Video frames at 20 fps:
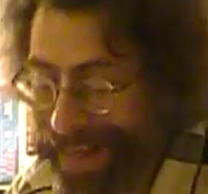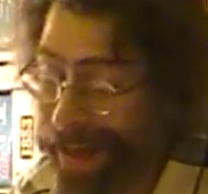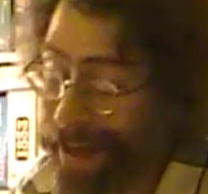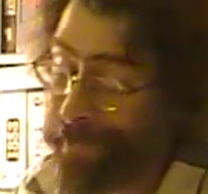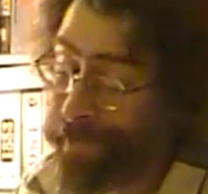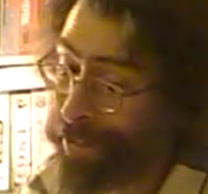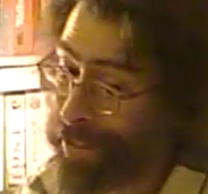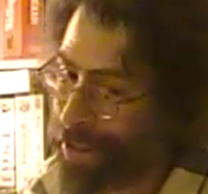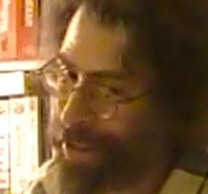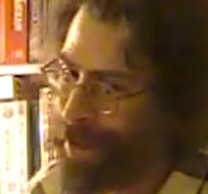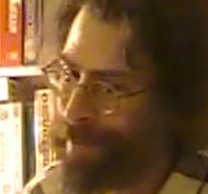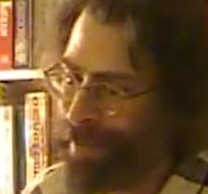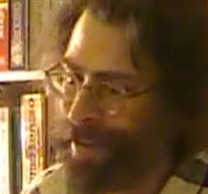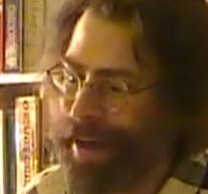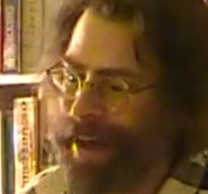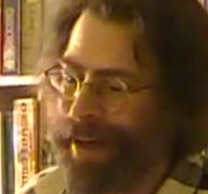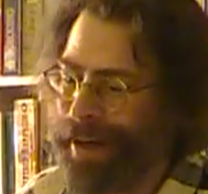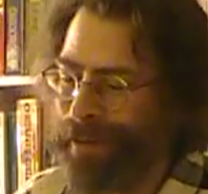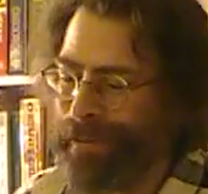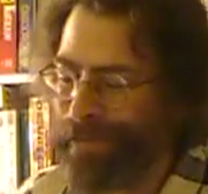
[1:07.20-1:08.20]
they haven't seemed
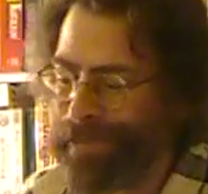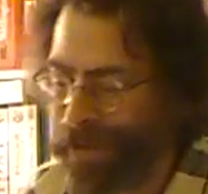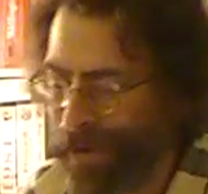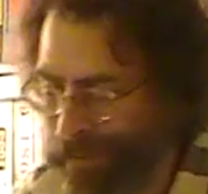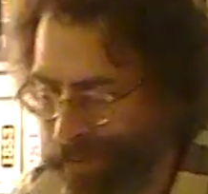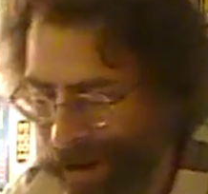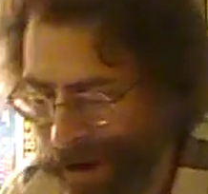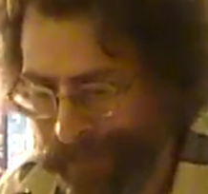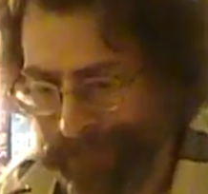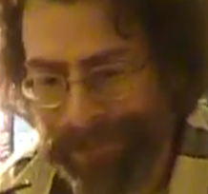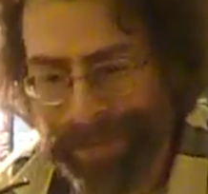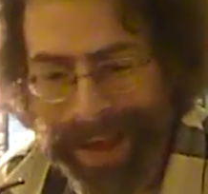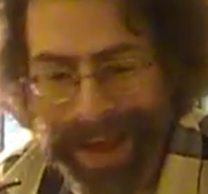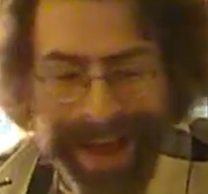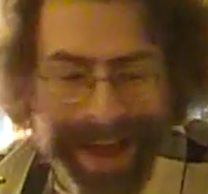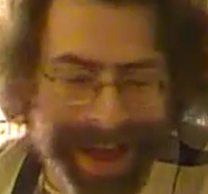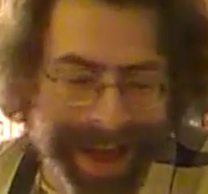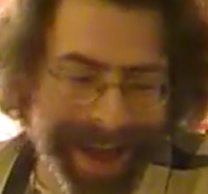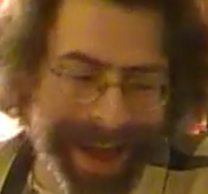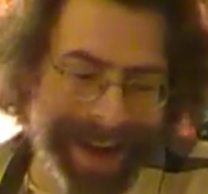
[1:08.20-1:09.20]
to help somehow.
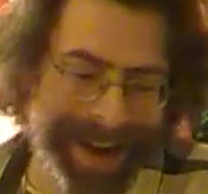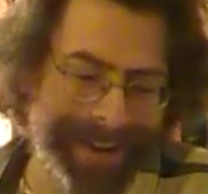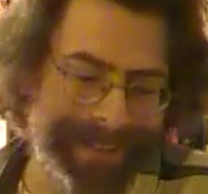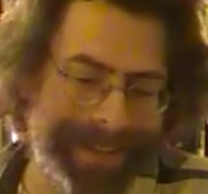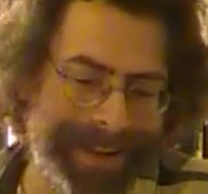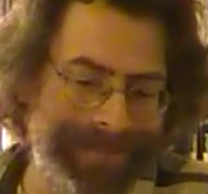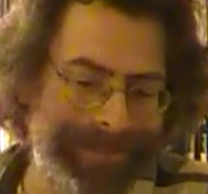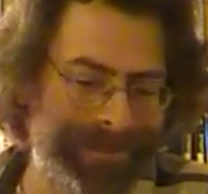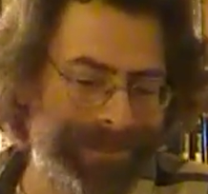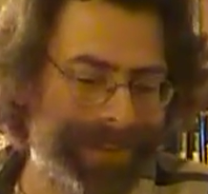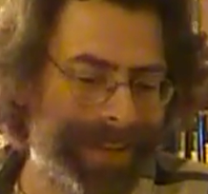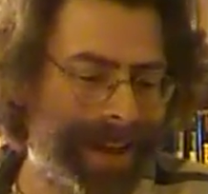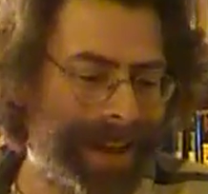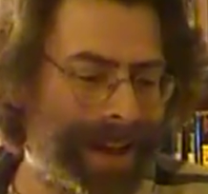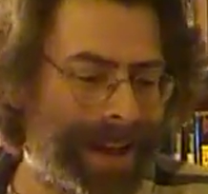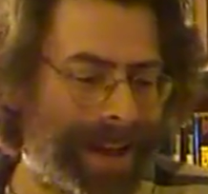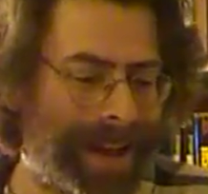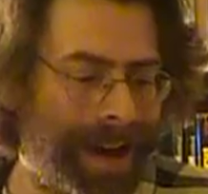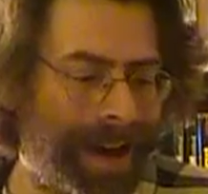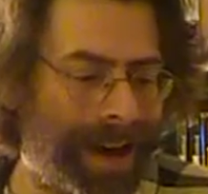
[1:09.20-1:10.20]
Anyway,
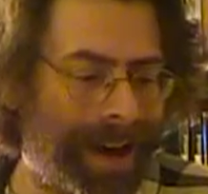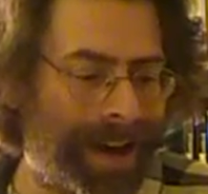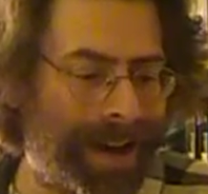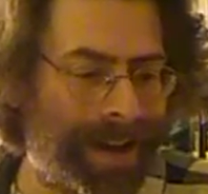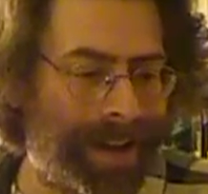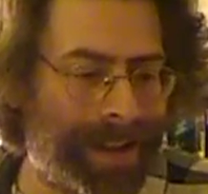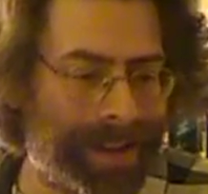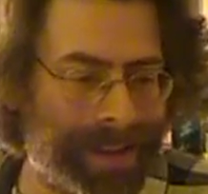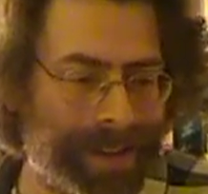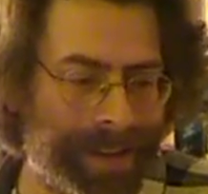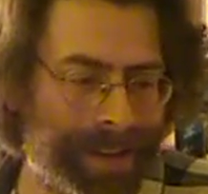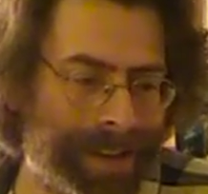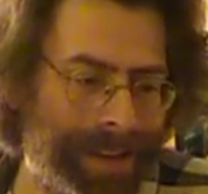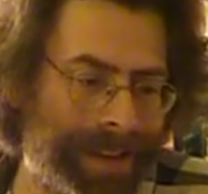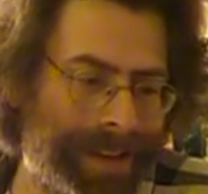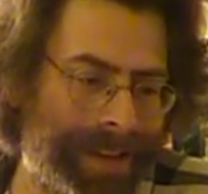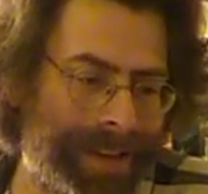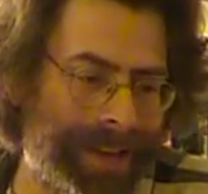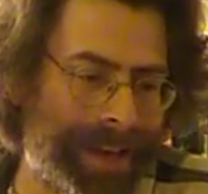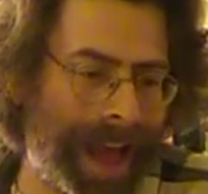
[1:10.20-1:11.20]
uh,
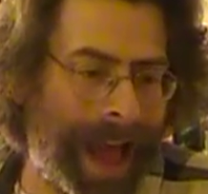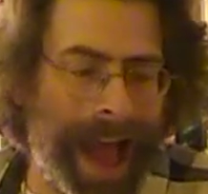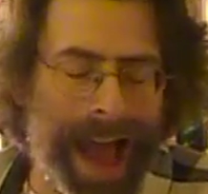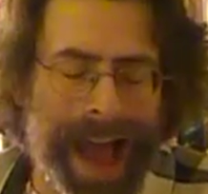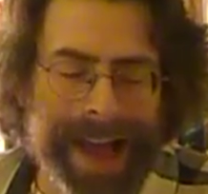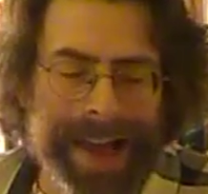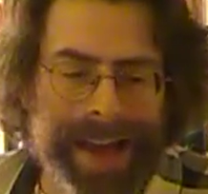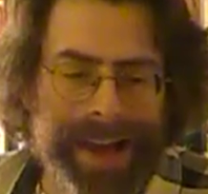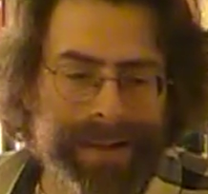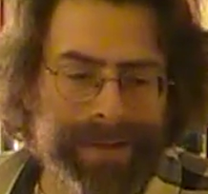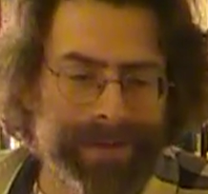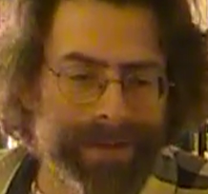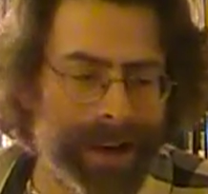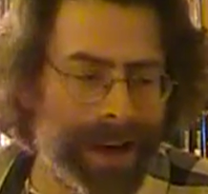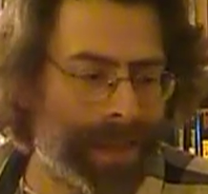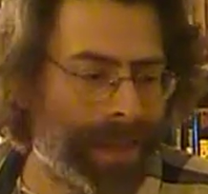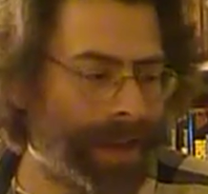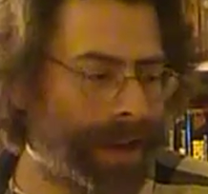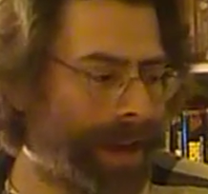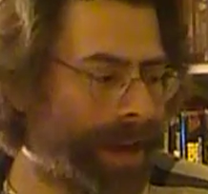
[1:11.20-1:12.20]
I have
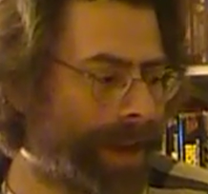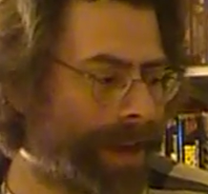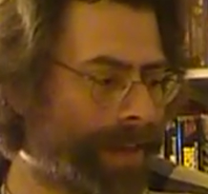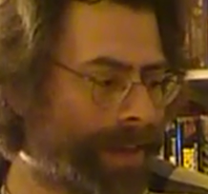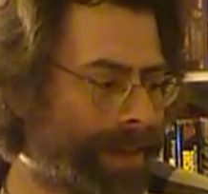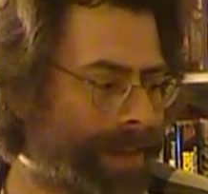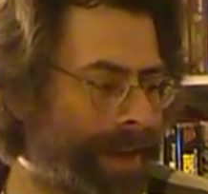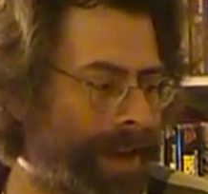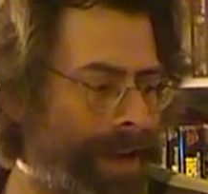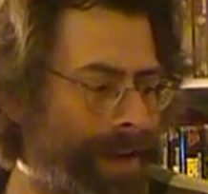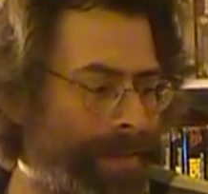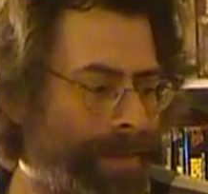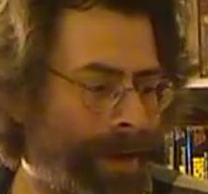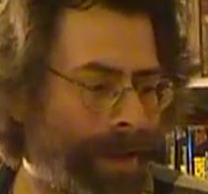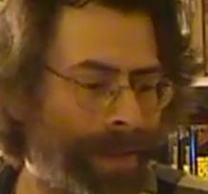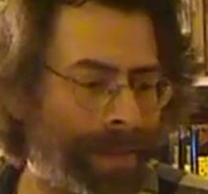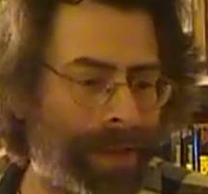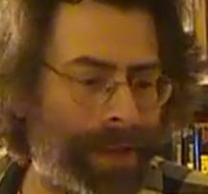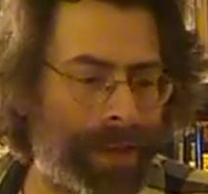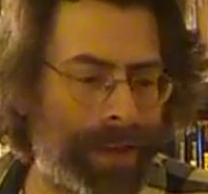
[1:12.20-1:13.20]
nothing I can say
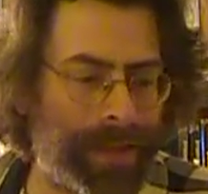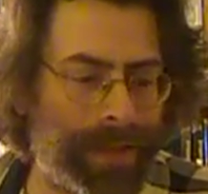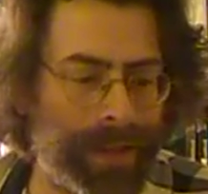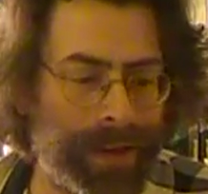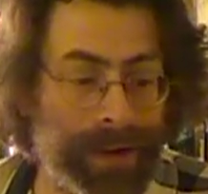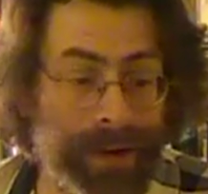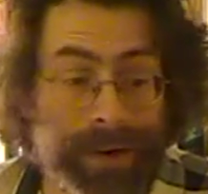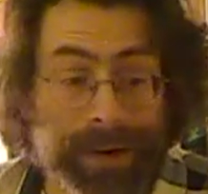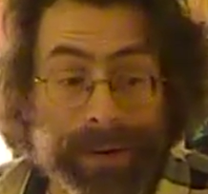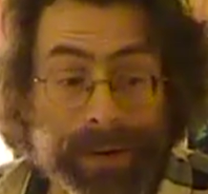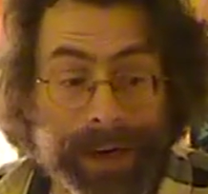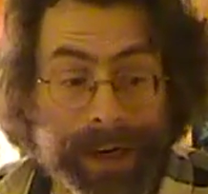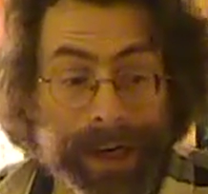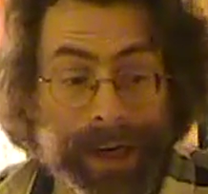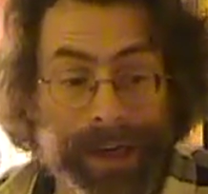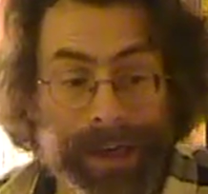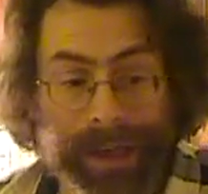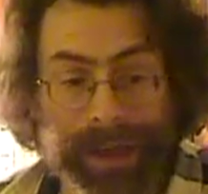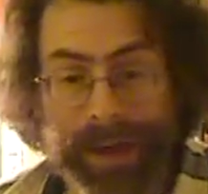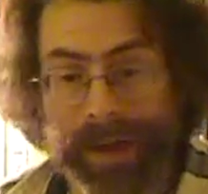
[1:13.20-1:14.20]
about the, the new
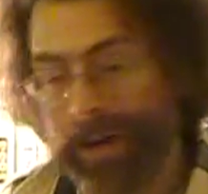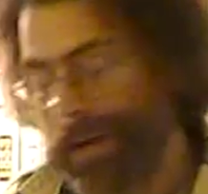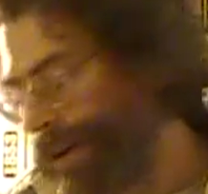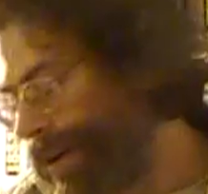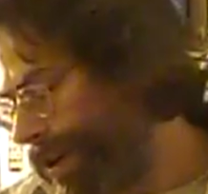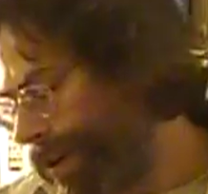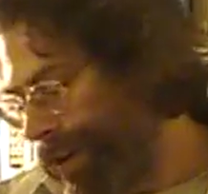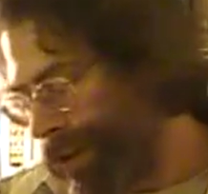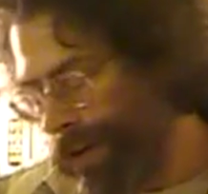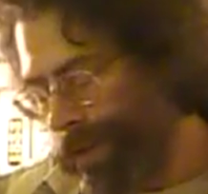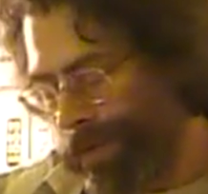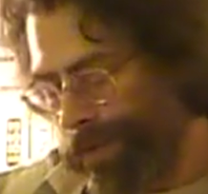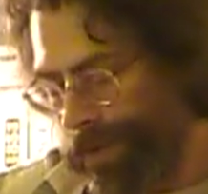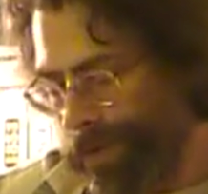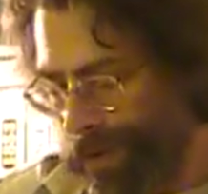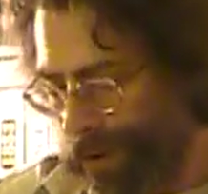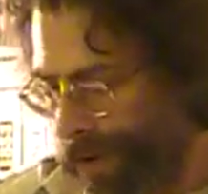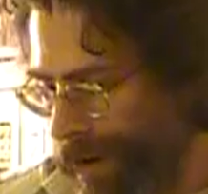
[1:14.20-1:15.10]
edition. If you're